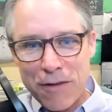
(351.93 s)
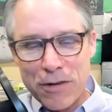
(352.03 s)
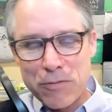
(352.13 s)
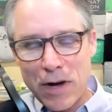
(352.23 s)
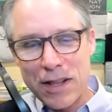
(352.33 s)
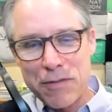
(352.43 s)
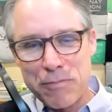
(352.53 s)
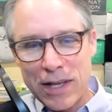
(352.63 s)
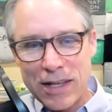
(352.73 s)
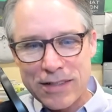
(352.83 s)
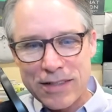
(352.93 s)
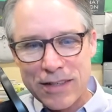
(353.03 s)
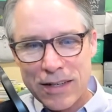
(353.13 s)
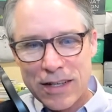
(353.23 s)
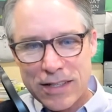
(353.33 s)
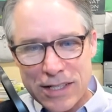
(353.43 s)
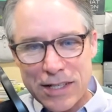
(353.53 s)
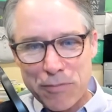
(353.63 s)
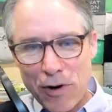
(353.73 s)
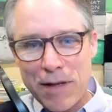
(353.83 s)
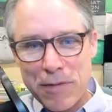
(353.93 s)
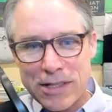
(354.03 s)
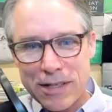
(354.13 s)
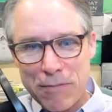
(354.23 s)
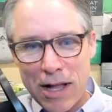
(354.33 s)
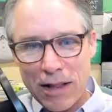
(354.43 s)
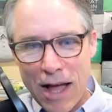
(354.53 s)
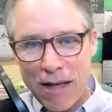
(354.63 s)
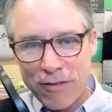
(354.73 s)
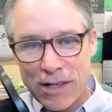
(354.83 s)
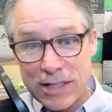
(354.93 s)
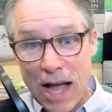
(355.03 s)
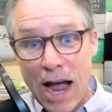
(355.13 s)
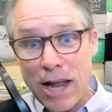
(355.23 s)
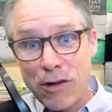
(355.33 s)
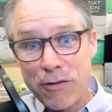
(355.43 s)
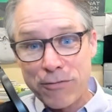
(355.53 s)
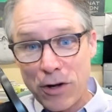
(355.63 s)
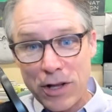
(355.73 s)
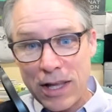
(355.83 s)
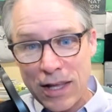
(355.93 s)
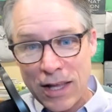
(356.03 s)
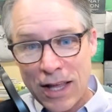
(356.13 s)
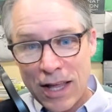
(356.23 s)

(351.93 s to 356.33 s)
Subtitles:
It was one of the biggest disappointments in my life because I knew fully